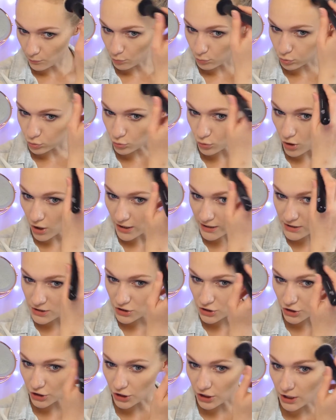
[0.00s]

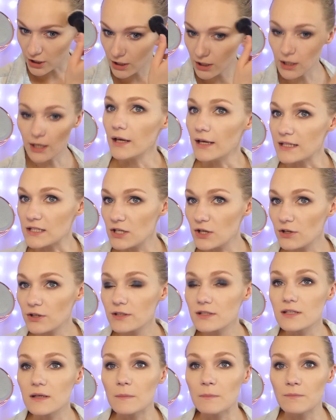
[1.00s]
bronzer. It took
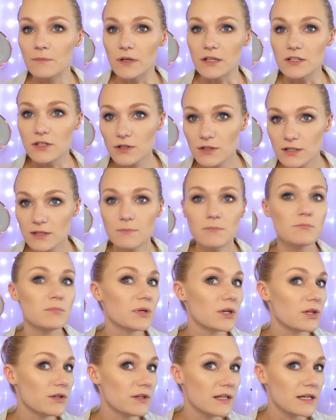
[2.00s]
some
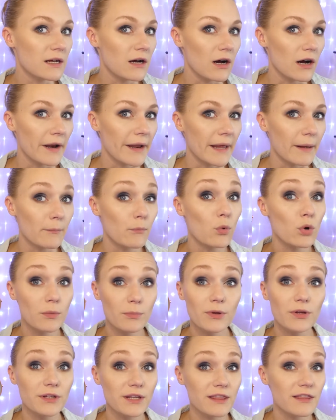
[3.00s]
building on it, more
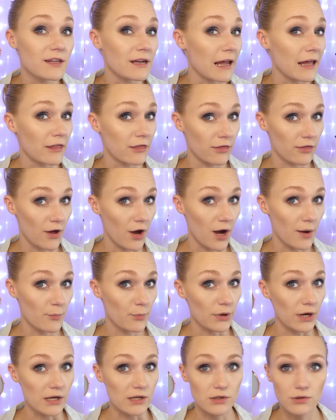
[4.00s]
building than I thought,
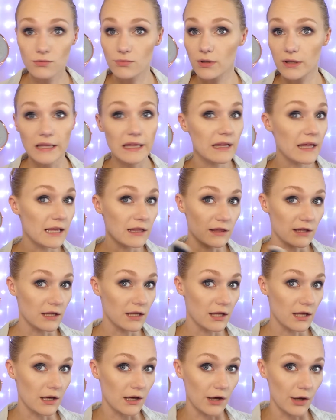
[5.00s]
but I do really like
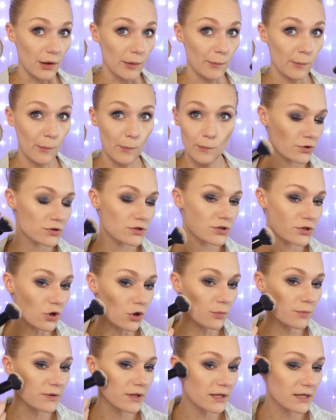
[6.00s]
the
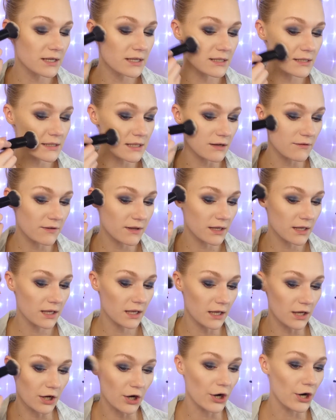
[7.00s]
sculpt that it is giving
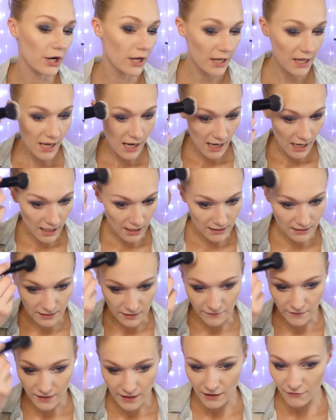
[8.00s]
here. It is
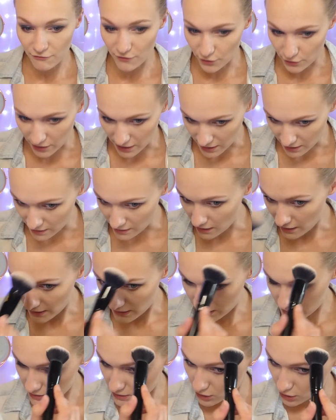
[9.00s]
giving a very
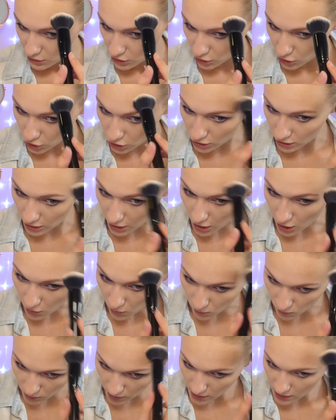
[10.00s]
nice
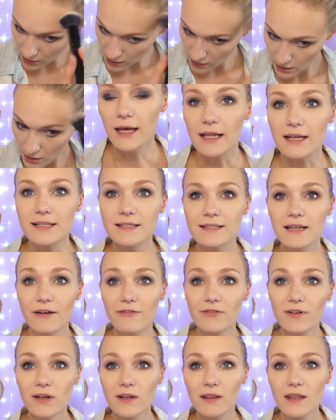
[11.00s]
glow. It is
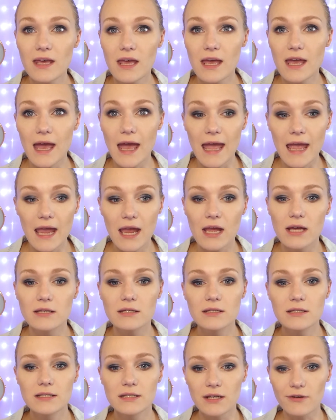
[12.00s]
definitely a
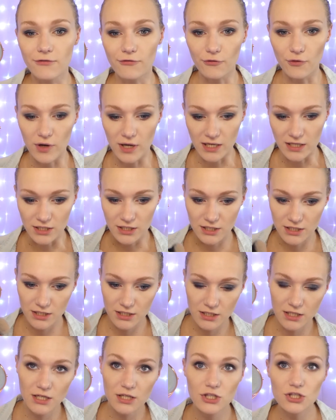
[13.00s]

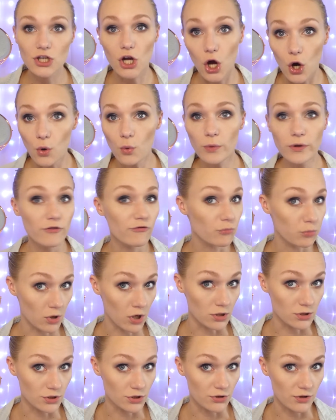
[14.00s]
different tone of
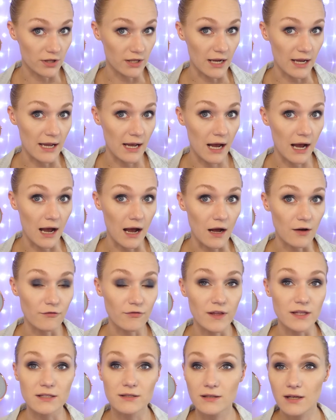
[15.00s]
bronzer than I have.
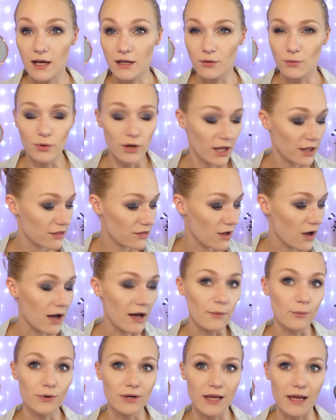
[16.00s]
That's kind of what I
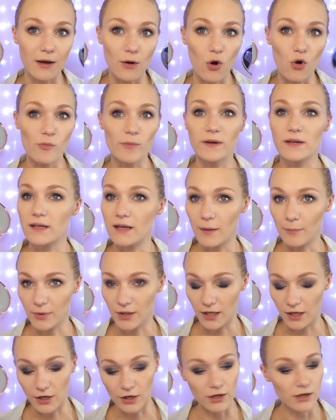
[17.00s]
thought when I opened it up
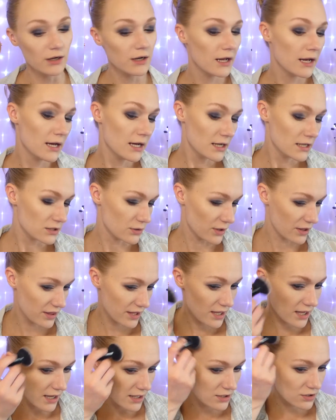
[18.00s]
here. So I
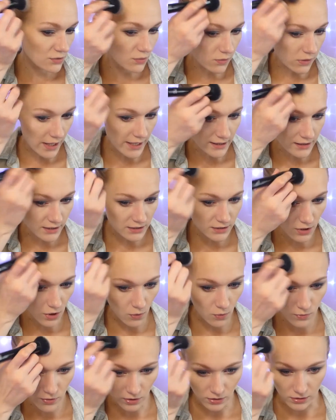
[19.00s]
think I do like the
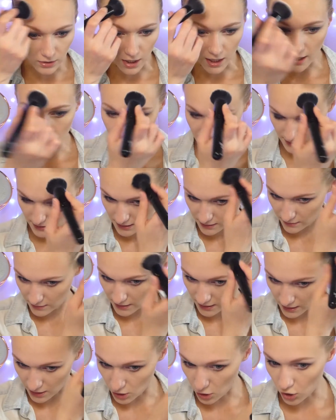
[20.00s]
tone a lot and
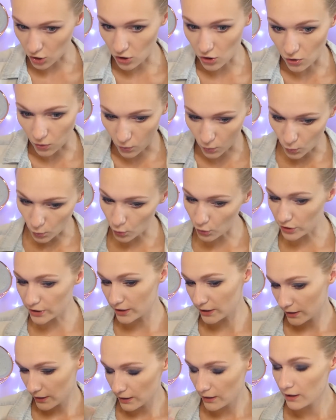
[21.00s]
the gold